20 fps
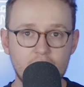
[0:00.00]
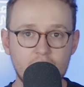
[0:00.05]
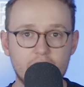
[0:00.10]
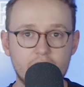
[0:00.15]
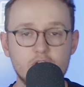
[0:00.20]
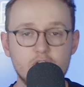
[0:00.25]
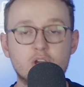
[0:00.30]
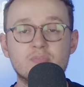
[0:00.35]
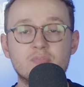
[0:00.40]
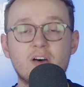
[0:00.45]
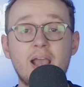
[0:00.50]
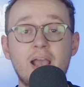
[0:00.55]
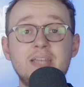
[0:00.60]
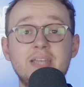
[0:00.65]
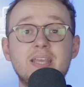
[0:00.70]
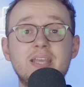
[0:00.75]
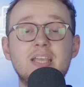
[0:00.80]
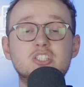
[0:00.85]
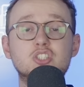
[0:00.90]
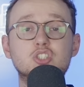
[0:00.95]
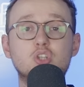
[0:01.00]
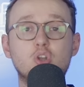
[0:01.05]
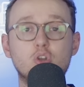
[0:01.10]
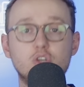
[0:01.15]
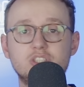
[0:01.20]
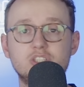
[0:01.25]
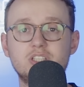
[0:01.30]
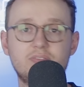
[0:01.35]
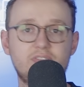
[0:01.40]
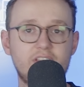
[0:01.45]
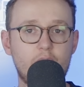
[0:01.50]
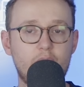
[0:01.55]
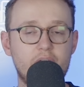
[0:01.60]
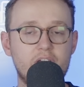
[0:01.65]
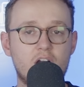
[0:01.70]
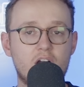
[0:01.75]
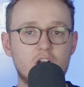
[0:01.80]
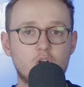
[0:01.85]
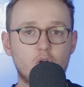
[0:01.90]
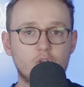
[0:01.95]
then you can find exclusive
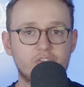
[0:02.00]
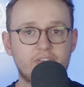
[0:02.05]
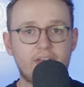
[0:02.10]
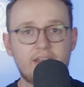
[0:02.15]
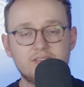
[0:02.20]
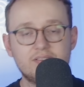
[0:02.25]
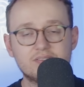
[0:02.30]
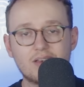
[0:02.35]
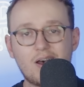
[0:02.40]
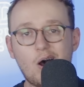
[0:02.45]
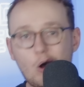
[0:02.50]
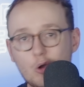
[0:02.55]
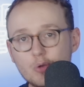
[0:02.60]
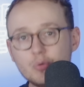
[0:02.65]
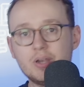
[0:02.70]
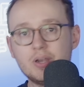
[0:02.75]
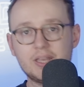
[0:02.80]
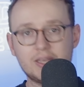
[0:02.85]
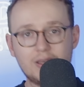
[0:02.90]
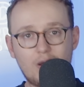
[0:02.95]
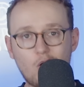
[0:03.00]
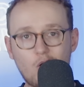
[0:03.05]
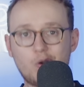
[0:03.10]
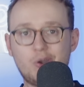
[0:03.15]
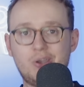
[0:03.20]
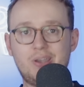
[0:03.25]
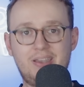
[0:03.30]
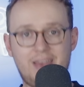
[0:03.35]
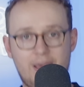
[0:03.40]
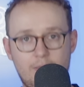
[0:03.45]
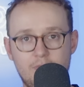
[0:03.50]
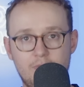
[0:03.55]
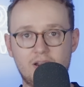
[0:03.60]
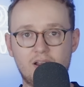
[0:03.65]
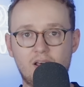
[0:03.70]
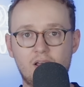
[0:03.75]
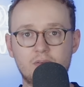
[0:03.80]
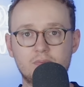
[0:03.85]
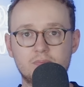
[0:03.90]
TLDR content only on Nebula.